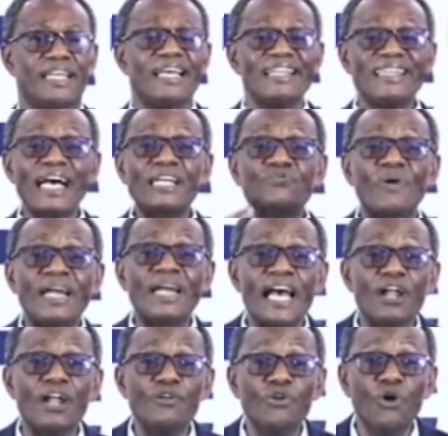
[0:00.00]
That
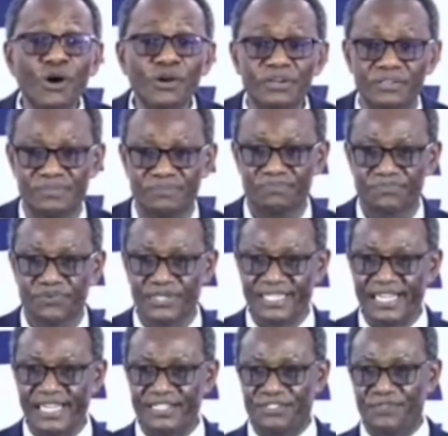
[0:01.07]
one alone
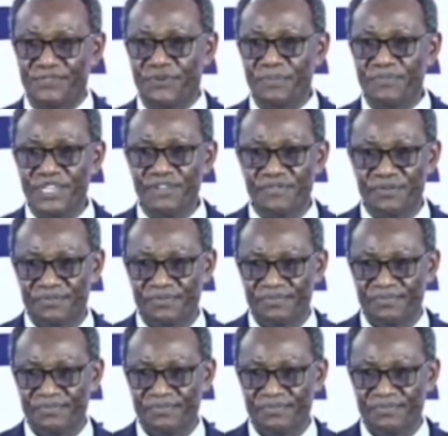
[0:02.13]
protects you from evil.